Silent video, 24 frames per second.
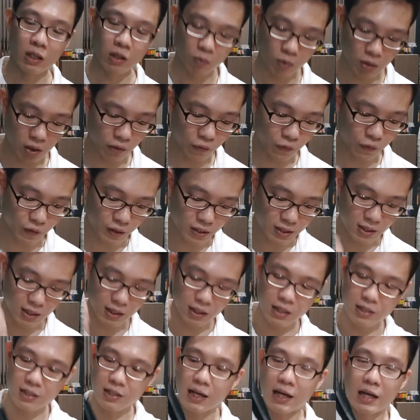Well, first thing
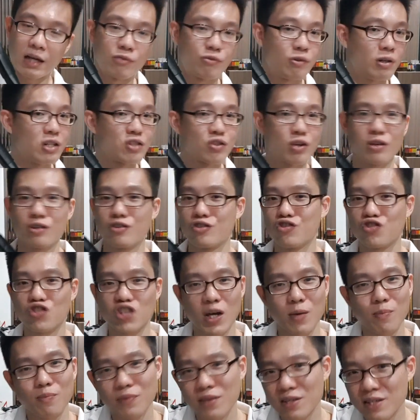is I really try to
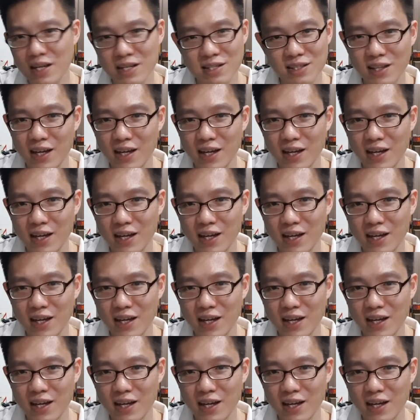jam this as